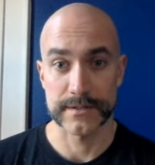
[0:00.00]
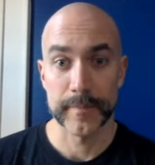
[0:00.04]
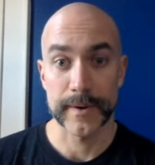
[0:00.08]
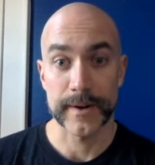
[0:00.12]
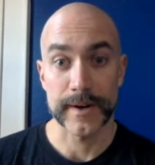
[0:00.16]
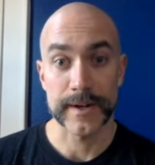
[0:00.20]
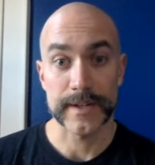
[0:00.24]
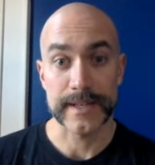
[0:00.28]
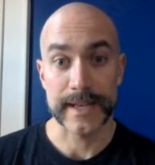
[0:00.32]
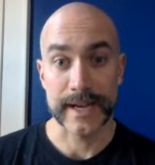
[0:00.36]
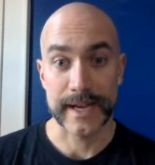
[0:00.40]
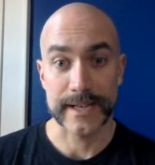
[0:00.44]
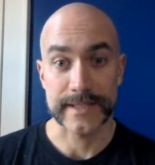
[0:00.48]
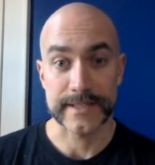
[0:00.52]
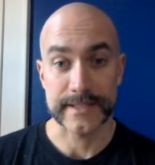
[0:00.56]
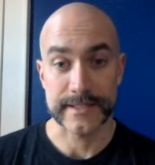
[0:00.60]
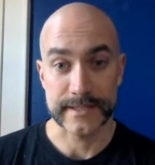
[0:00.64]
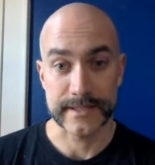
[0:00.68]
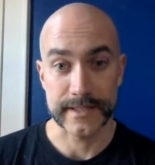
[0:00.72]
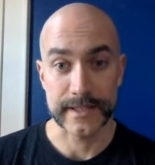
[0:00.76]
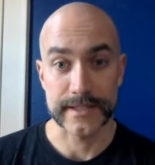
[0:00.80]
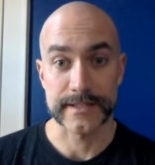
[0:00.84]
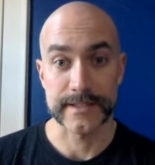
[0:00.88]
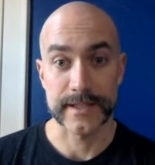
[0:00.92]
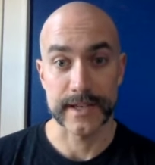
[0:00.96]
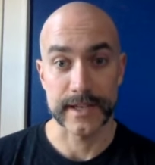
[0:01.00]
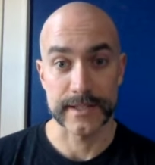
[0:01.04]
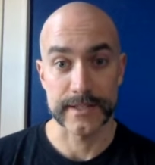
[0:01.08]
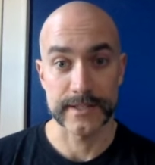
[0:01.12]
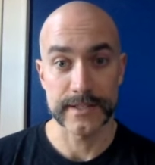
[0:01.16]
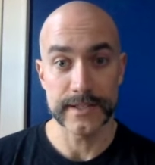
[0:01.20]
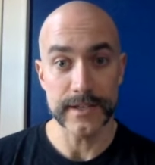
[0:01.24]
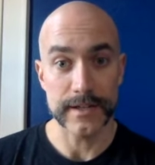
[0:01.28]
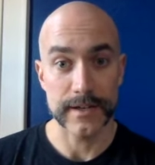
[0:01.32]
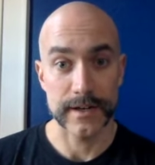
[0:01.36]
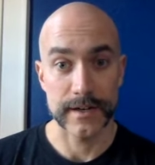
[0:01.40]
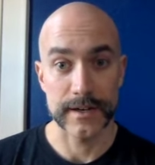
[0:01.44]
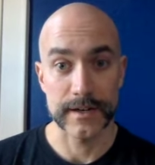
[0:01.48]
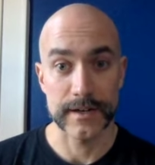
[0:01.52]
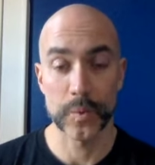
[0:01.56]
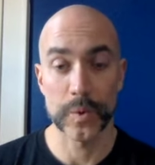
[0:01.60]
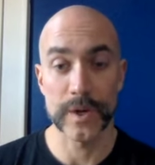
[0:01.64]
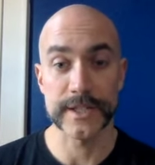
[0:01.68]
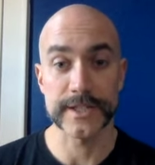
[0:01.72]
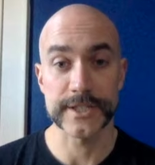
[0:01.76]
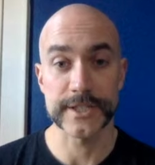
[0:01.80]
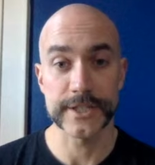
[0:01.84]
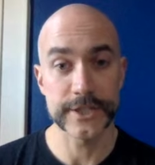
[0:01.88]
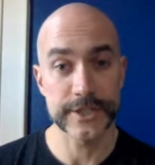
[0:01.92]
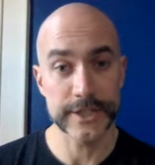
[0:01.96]
Berkeley asks us to consider
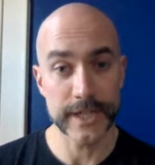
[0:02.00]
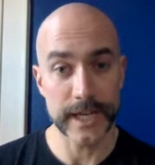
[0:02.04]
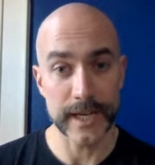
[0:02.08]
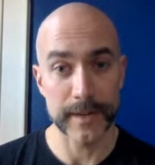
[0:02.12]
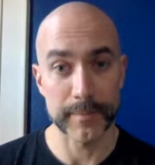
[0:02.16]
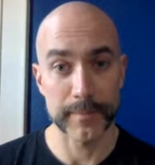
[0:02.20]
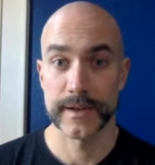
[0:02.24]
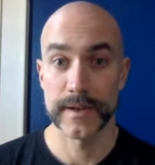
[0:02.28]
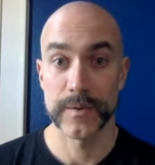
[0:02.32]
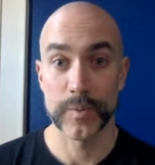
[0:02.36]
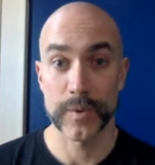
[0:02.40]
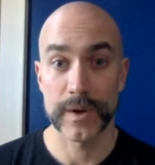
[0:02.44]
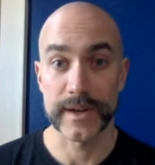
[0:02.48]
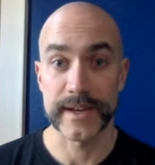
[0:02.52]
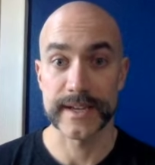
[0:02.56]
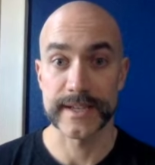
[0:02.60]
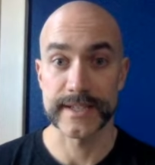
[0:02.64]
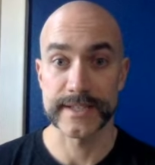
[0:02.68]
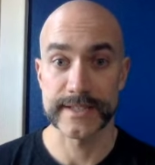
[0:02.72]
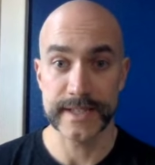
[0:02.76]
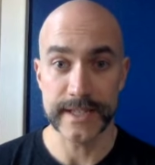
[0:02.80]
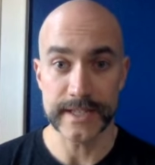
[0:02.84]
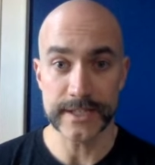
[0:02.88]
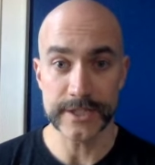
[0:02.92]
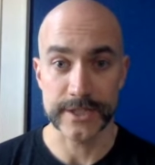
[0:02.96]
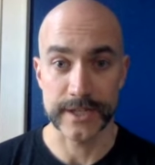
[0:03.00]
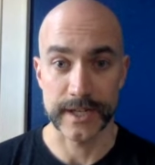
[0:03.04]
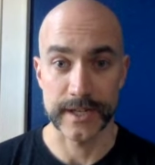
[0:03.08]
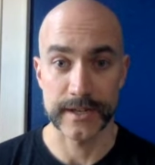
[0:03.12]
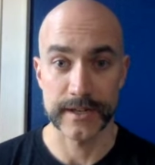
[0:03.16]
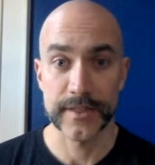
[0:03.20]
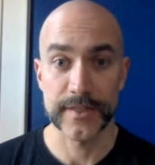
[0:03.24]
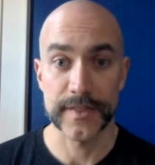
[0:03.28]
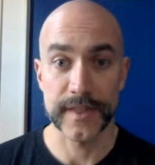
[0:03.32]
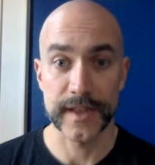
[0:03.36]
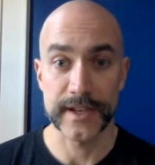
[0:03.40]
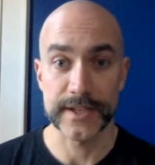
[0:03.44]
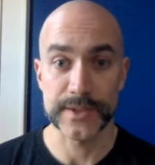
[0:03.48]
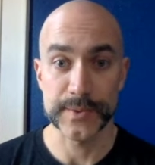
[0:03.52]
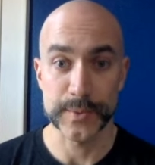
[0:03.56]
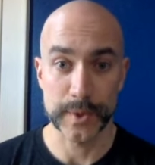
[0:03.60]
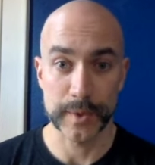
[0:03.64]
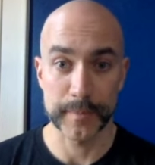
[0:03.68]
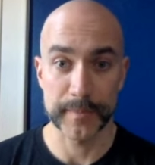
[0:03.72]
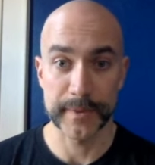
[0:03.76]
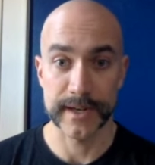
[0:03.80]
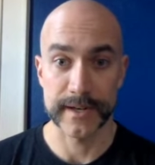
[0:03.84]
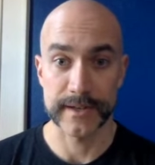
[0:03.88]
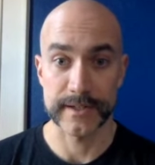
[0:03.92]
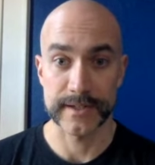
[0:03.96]
what shape and what extension things would
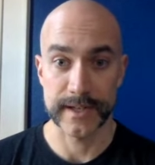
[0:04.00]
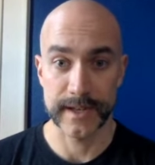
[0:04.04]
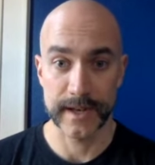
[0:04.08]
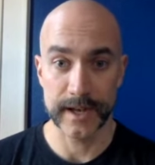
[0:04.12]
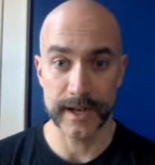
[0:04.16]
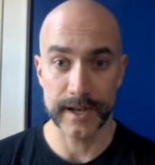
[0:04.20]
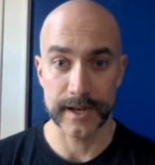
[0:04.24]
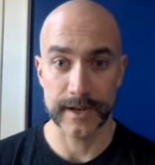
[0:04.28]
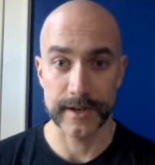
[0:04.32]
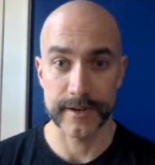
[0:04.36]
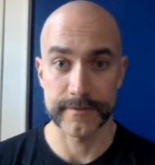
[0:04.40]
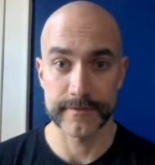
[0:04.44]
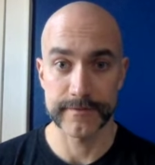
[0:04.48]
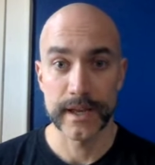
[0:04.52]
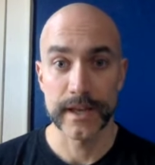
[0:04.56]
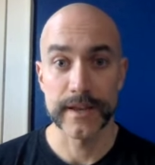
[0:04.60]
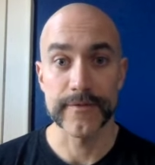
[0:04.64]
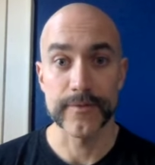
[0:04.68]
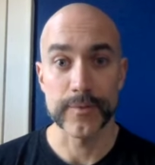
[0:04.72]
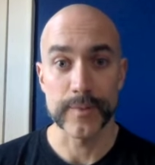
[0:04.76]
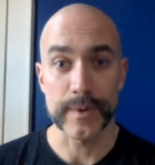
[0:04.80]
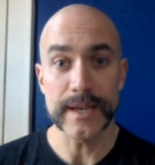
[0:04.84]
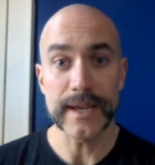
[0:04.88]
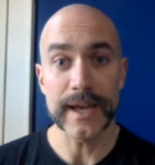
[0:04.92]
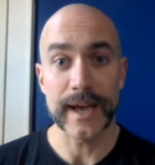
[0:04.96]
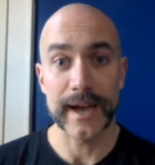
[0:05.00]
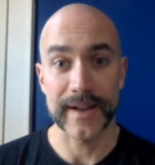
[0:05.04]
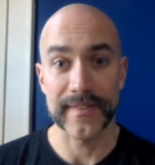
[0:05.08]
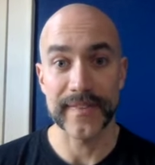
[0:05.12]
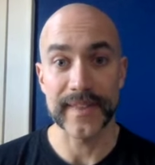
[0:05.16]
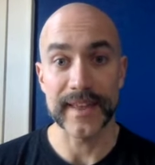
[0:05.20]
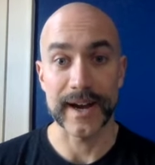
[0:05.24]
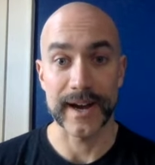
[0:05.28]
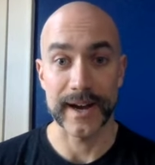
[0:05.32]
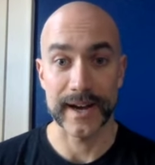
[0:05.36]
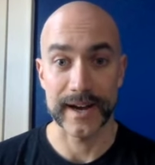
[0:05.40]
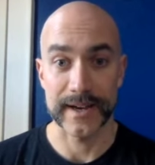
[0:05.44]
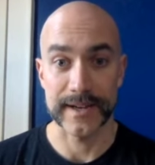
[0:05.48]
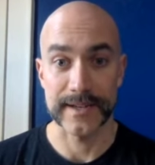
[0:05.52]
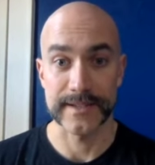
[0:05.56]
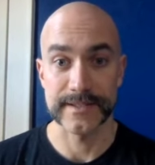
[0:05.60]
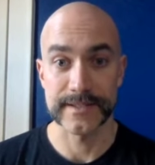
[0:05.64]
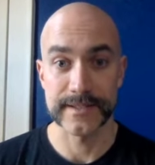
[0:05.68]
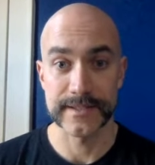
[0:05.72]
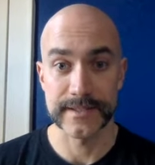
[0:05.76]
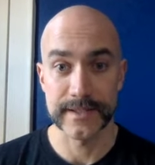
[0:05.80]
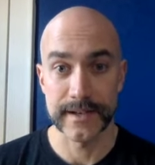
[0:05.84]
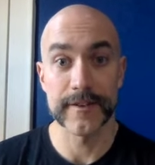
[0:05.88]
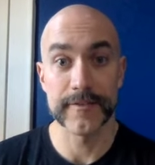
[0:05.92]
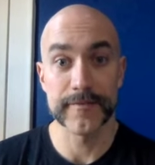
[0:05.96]
appear to have if we had the
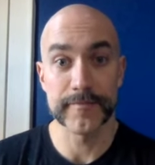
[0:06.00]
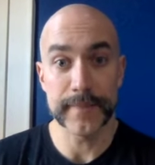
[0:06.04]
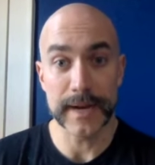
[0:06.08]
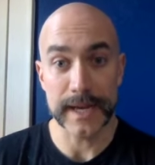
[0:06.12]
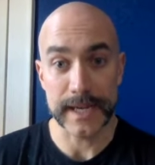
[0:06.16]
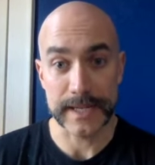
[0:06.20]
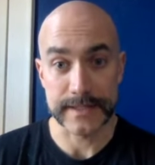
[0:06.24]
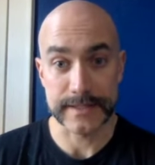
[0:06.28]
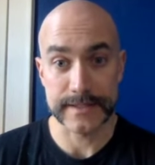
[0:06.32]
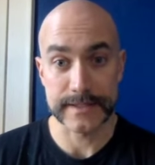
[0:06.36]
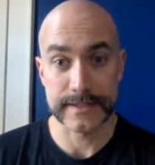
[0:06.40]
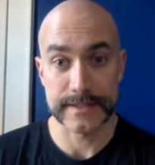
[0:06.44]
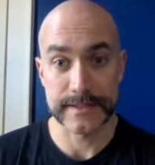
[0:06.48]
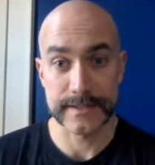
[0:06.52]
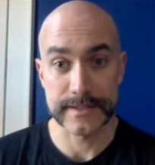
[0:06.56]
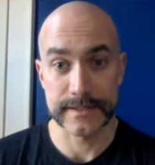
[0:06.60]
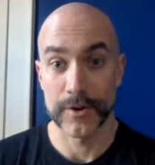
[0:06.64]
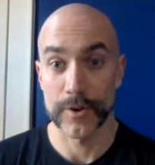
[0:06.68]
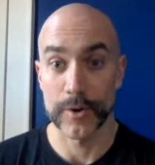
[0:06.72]
eyes of mites.